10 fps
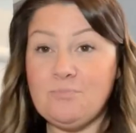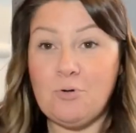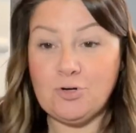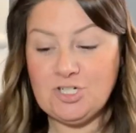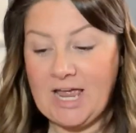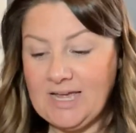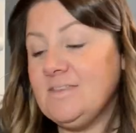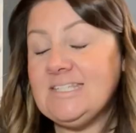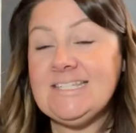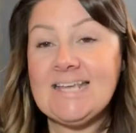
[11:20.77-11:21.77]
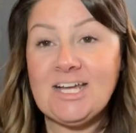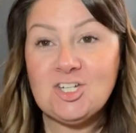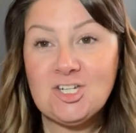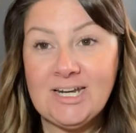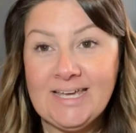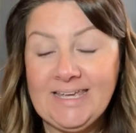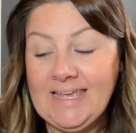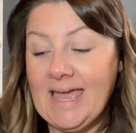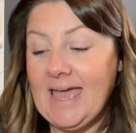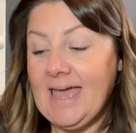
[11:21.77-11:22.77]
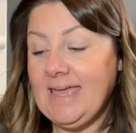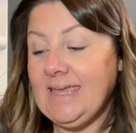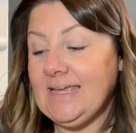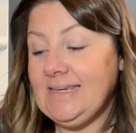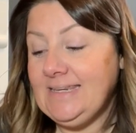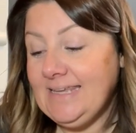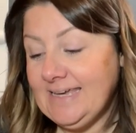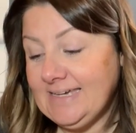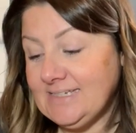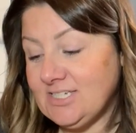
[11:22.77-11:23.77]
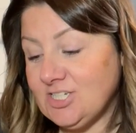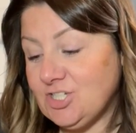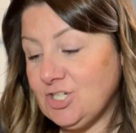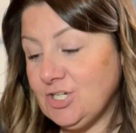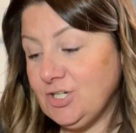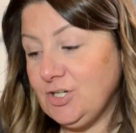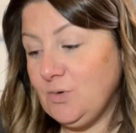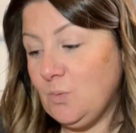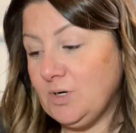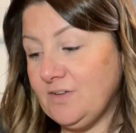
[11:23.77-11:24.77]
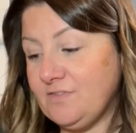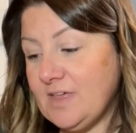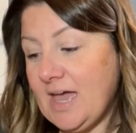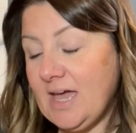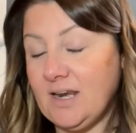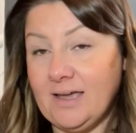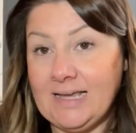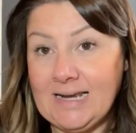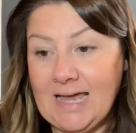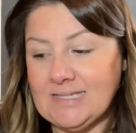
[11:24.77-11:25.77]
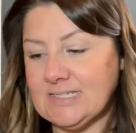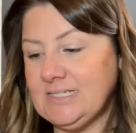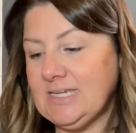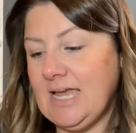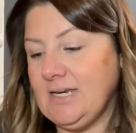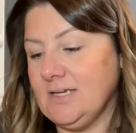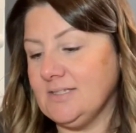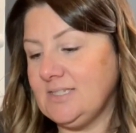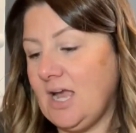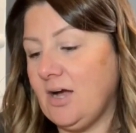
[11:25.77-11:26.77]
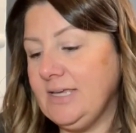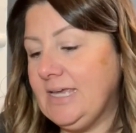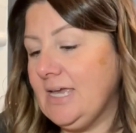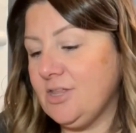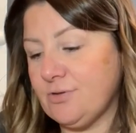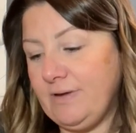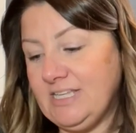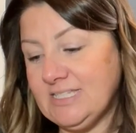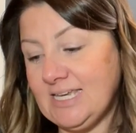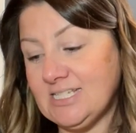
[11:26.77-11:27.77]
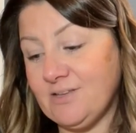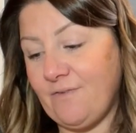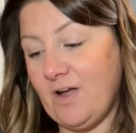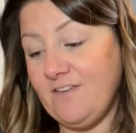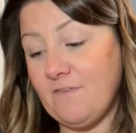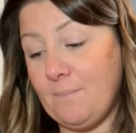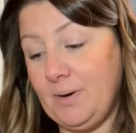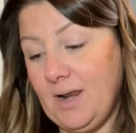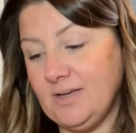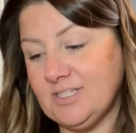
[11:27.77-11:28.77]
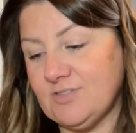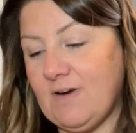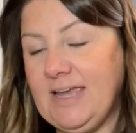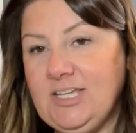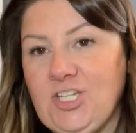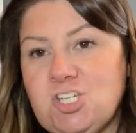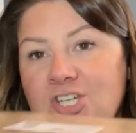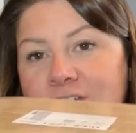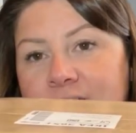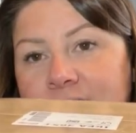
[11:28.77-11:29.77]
of project, this is actually a lid to one of their like glass containers, the IKEA 365 Plus range.